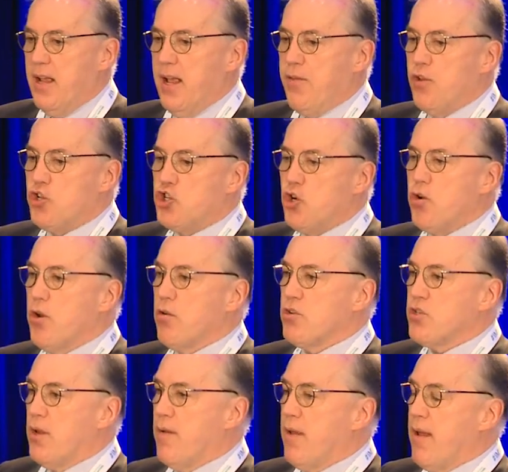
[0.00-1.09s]
And the
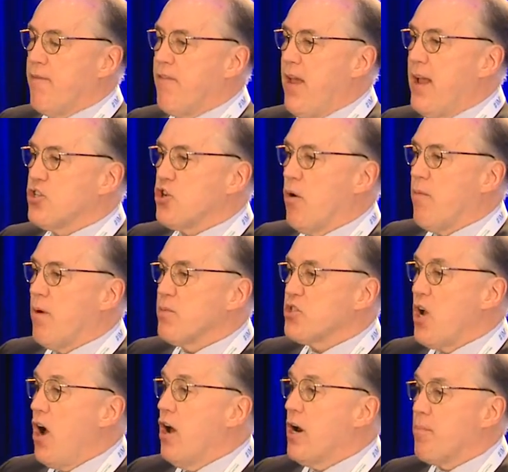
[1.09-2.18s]
juniors advanced almost
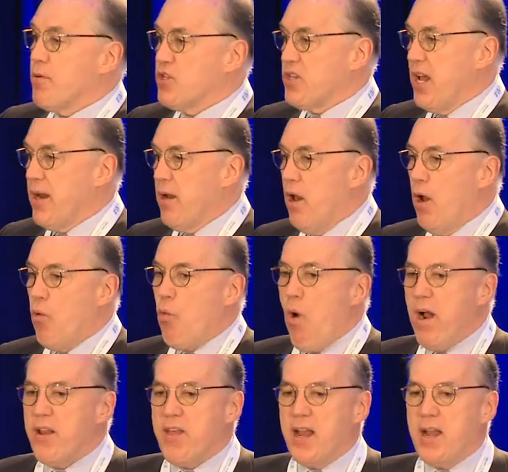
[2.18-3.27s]
100%.
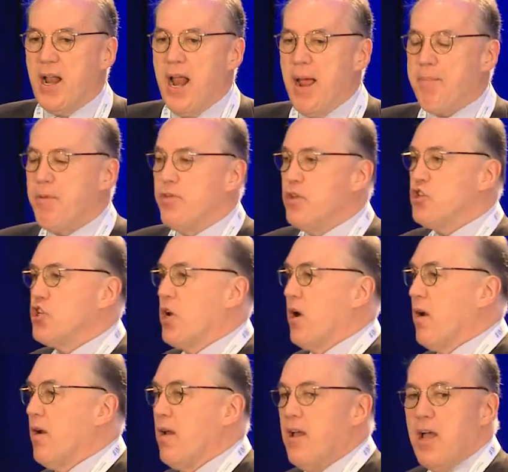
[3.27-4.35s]
Why did that not happen this
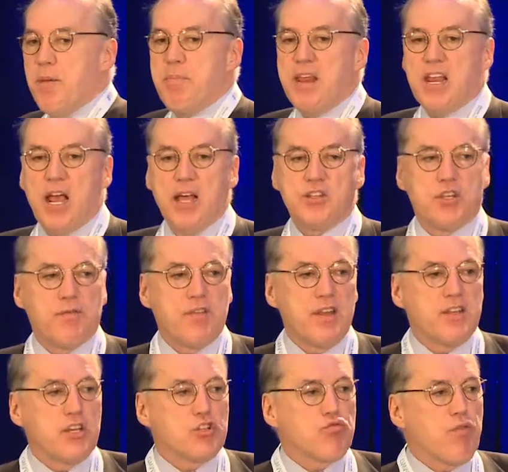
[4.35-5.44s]
year? Because of the
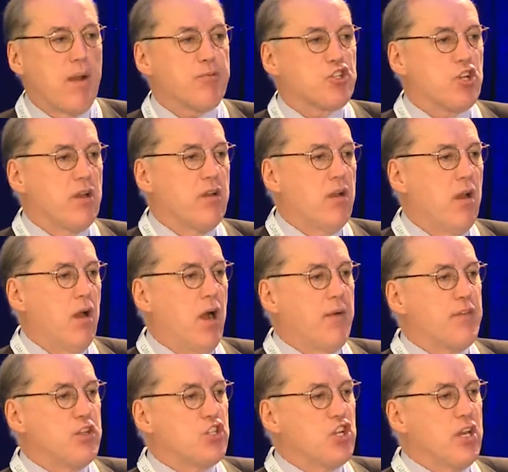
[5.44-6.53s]
disruption of
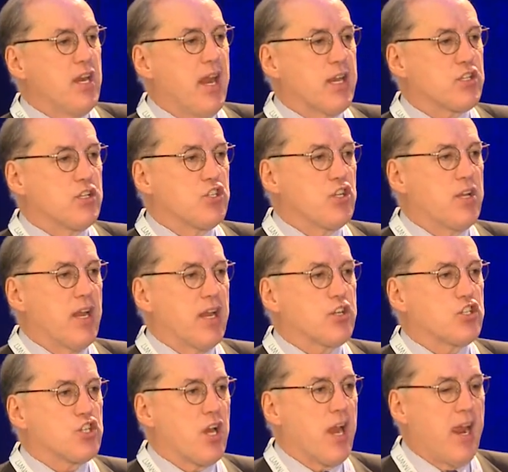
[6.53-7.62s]
the GDX and
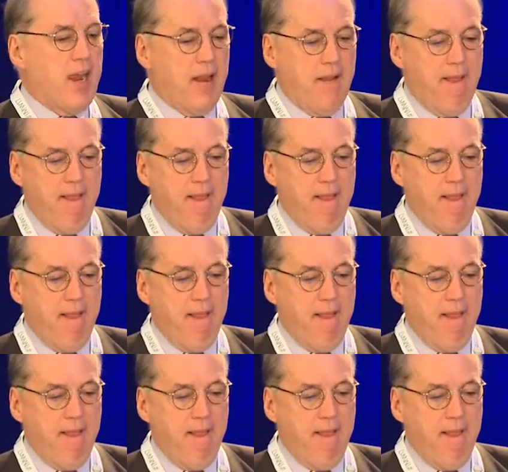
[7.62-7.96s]
GDXJ.